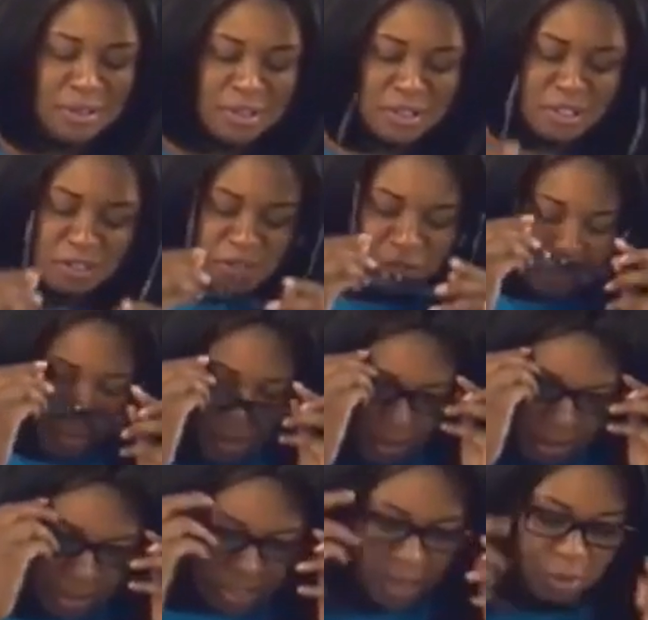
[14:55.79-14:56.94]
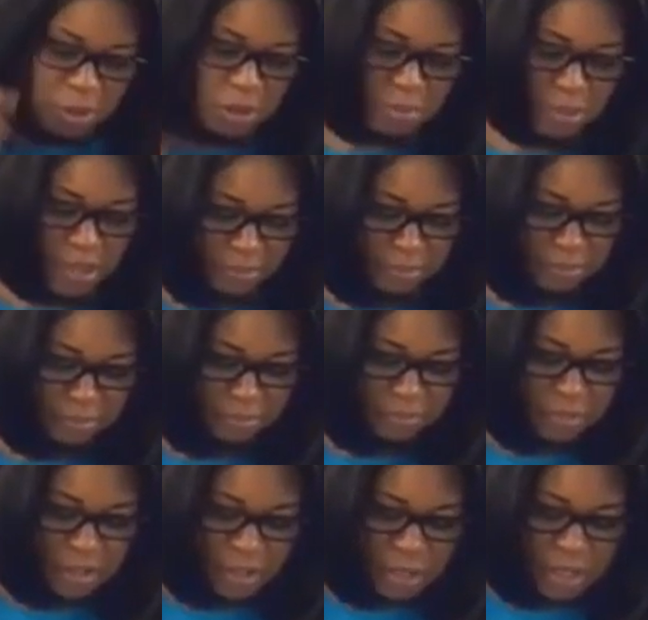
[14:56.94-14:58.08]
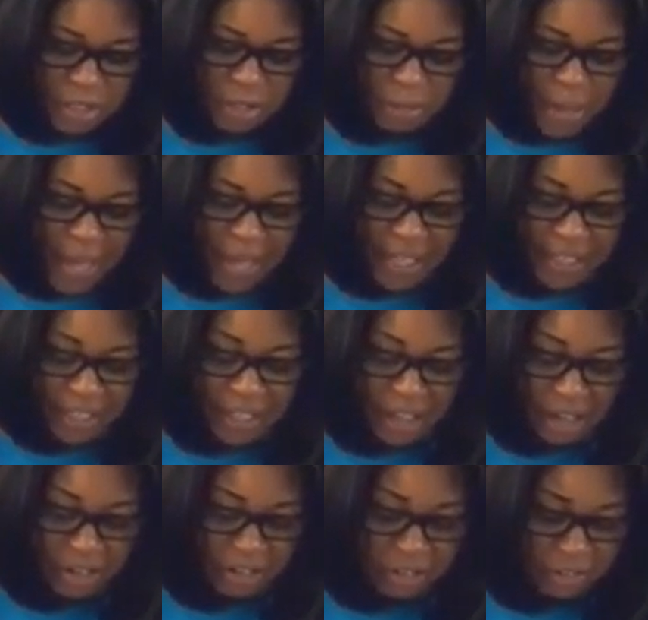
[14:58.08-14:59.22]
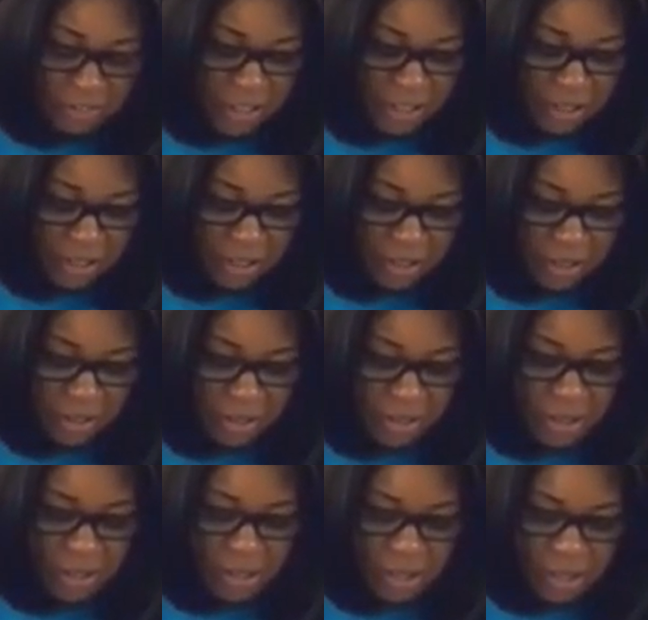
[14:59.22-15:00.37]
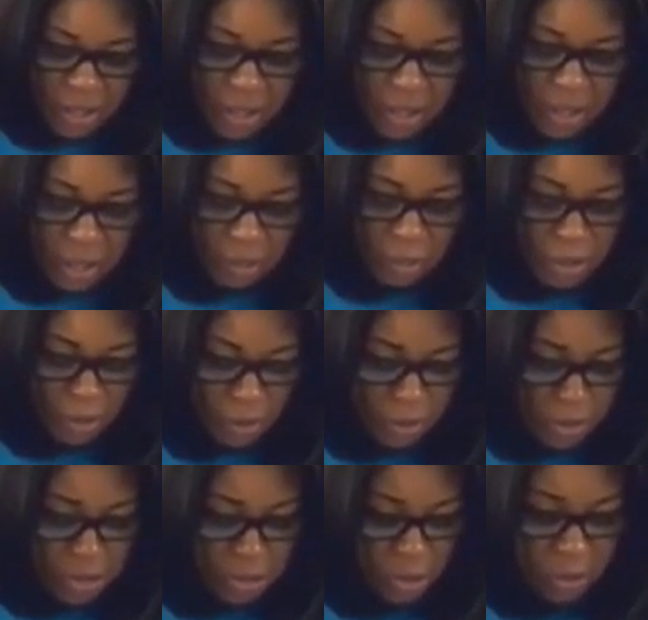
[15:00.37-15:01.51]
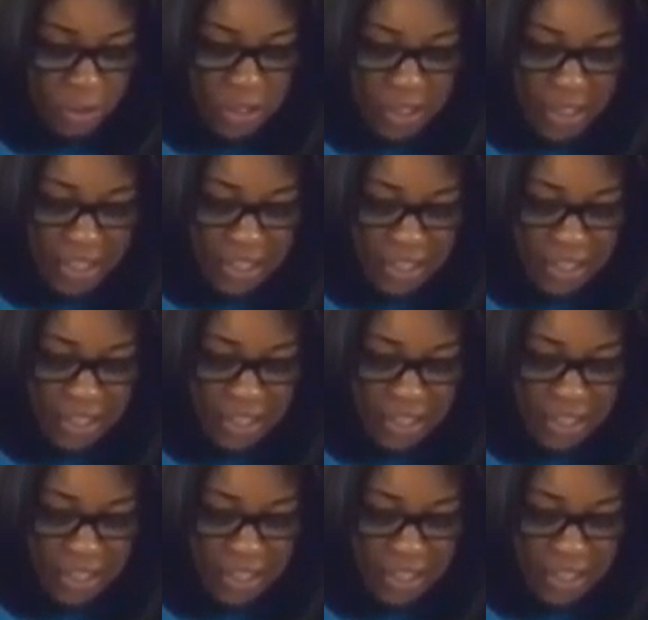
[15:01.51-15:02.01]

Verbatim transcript: So, stay with me. So, back in the Garden of Eden, we know the story that